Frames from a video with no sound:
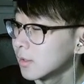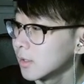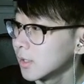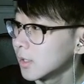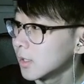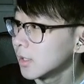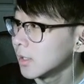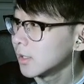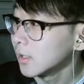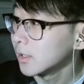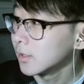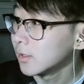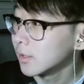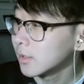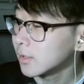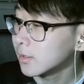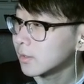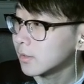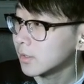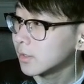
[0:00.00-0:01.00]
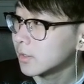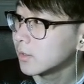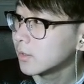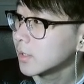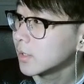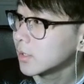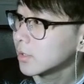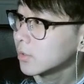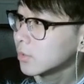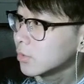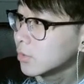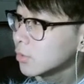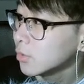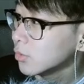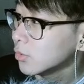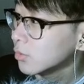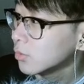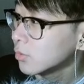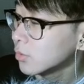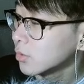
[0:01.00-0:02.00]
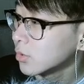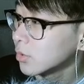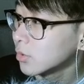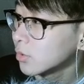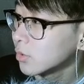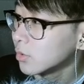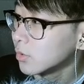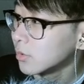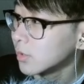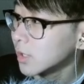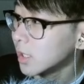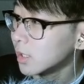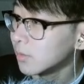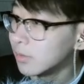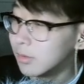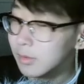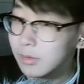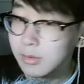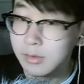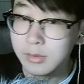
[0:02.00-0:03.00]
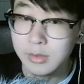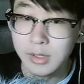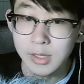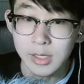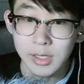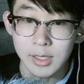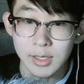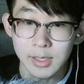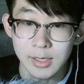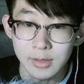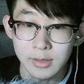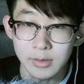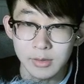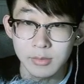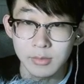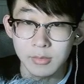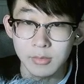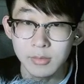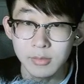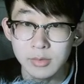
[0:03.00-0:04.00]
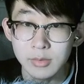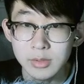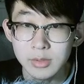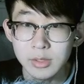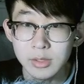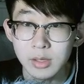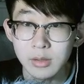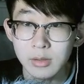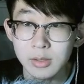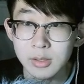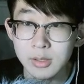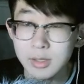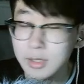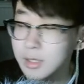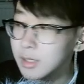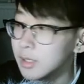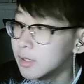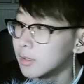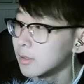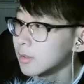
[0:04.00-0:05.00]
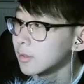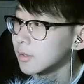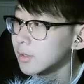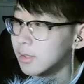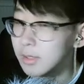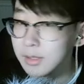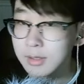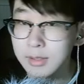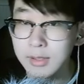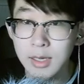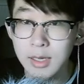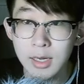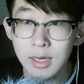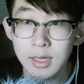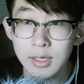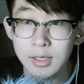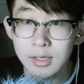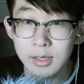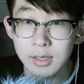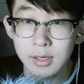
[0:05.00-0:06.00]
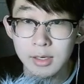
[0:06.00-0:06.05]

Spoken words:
And let's look into this huge truth table. And what we'll notice here is that